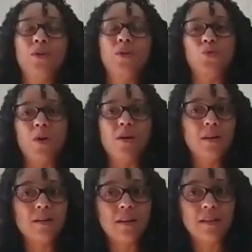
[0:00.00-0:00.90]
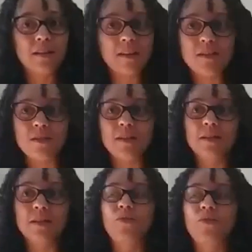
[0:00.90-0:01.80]
We're drawn a lot to
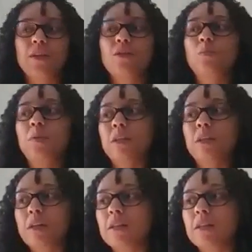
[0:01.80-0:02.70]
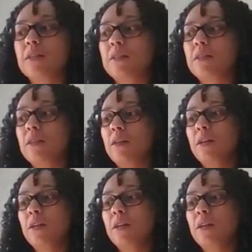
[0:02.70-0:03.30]
this field because